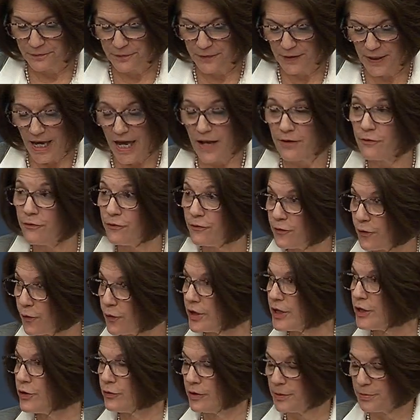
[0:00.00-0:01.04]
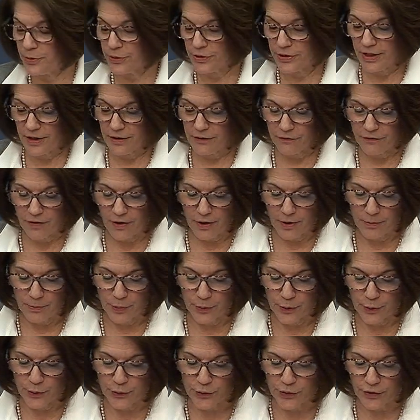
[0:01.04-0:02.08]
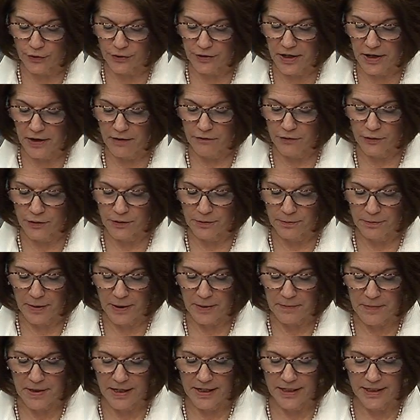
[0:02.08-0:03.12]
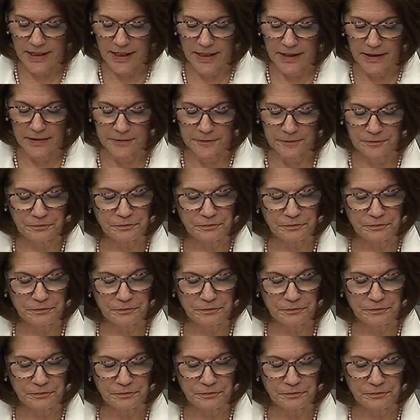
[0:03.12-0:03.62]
And 43% of our births are covered by Medicaid.